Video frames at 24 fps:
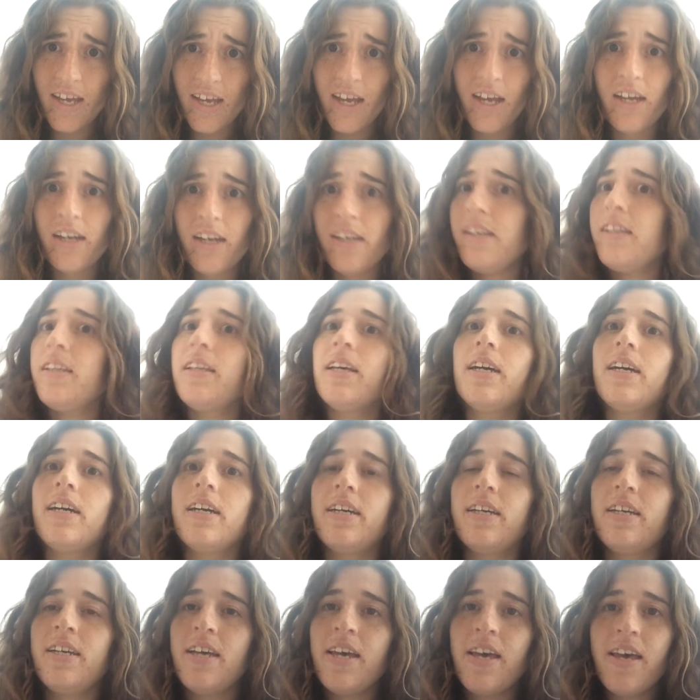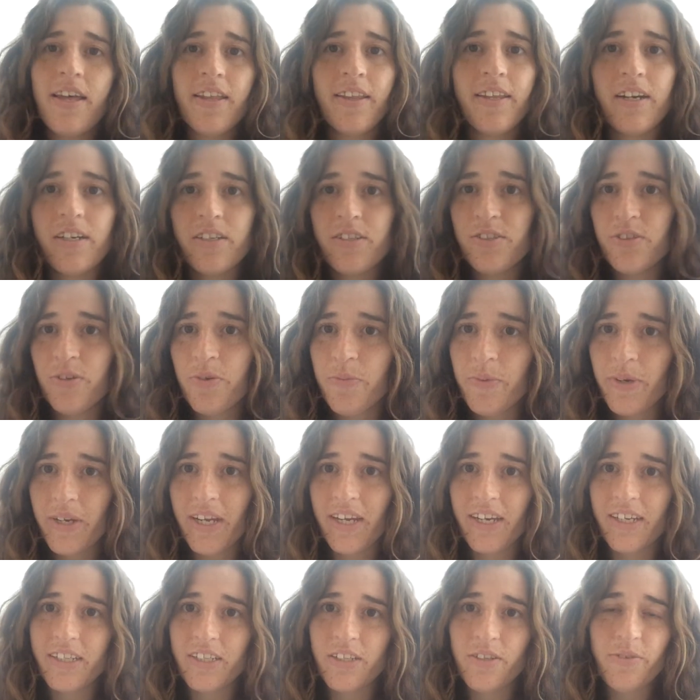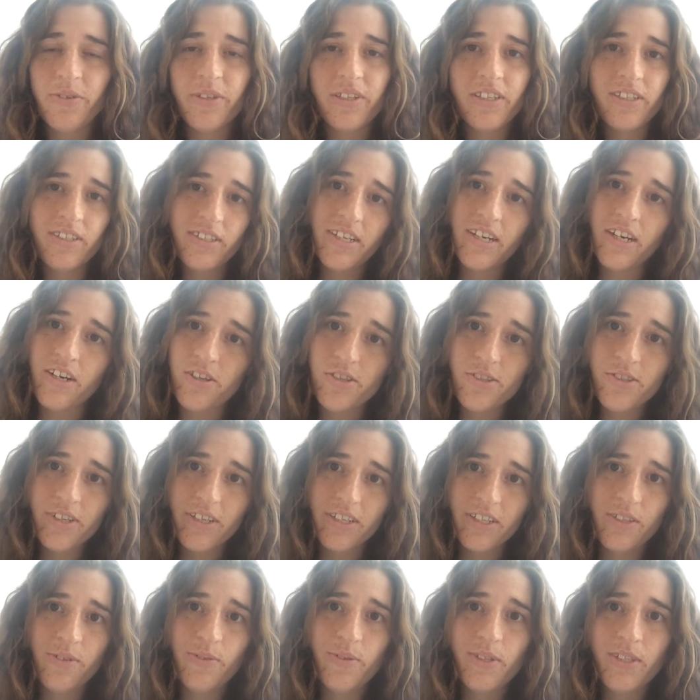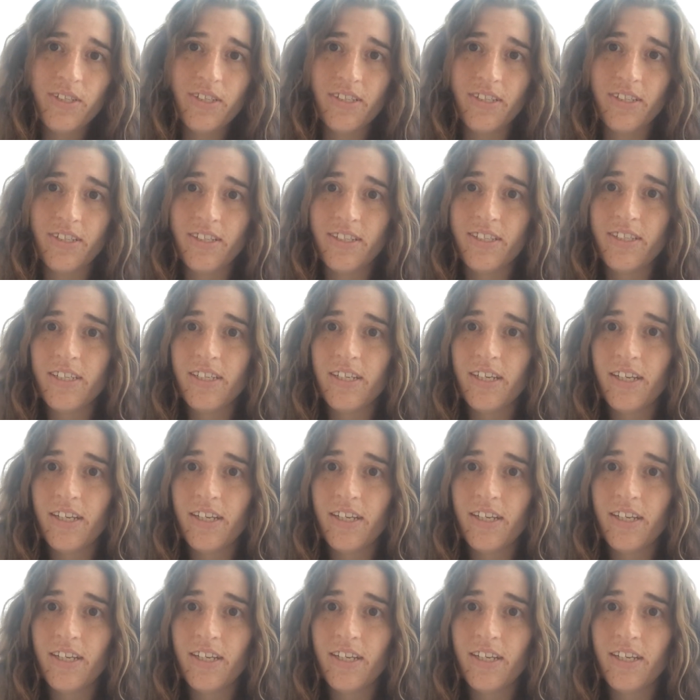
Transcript: And there are so many activities. There are also activities in the